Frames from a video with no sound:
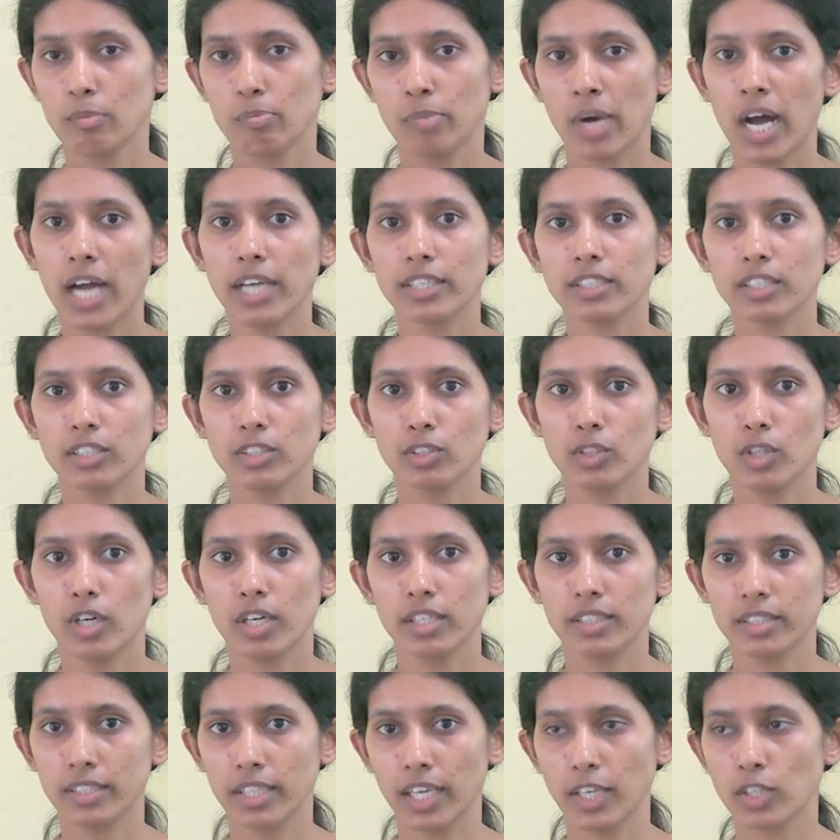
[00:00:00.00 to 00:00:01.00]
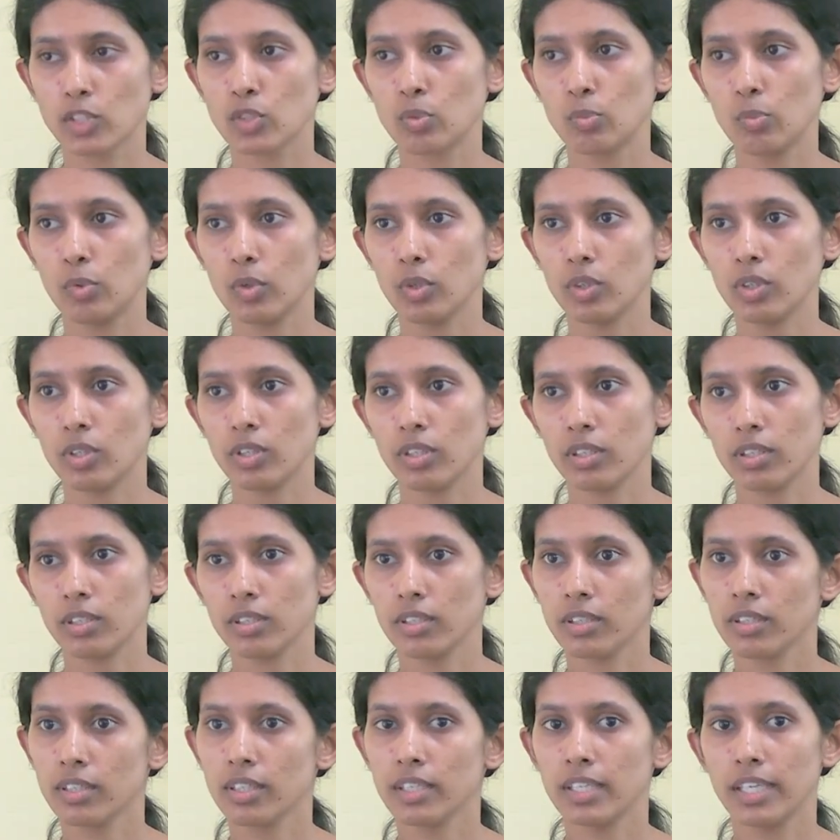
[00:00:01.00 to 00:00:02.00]
part in your textbook.
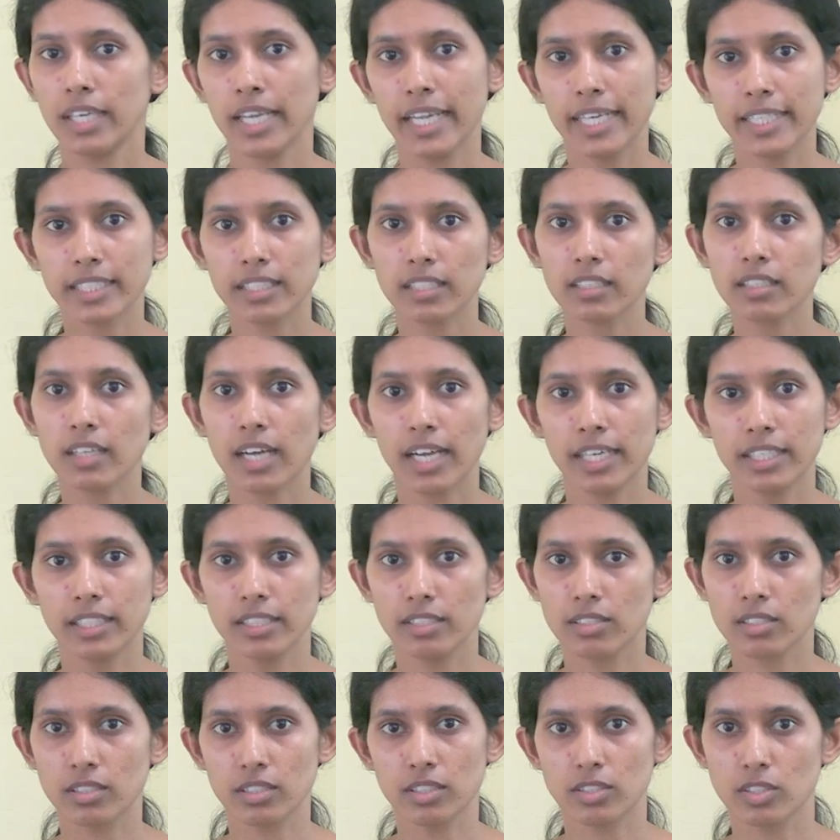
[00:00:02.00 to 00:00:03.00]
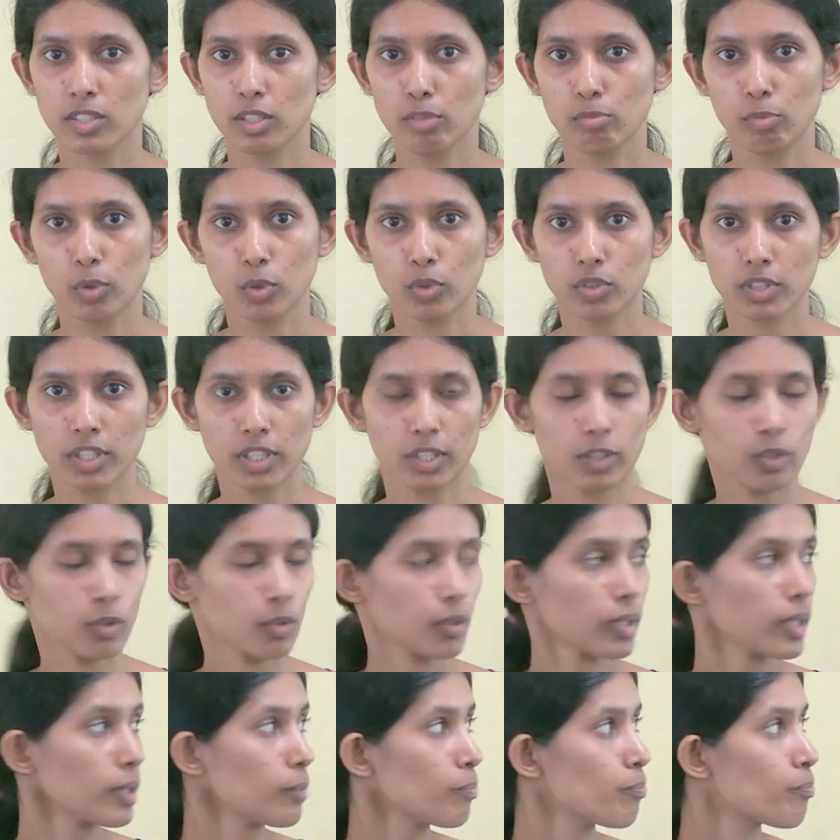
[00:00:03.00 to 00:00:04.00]
Later I'll discuss about that.
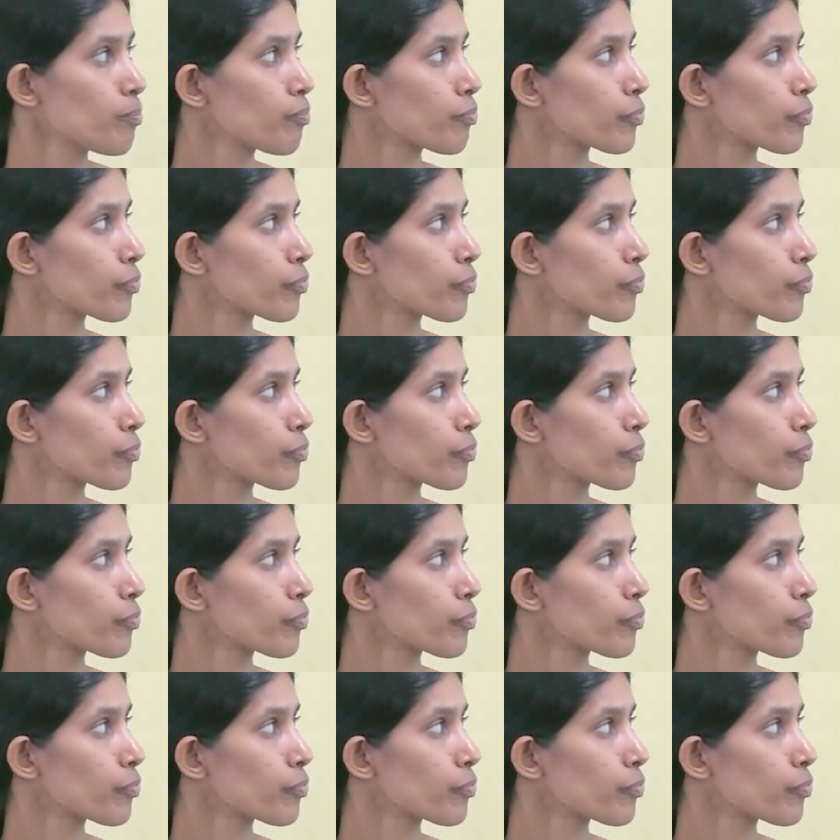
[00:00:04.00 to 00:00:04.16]
Okay.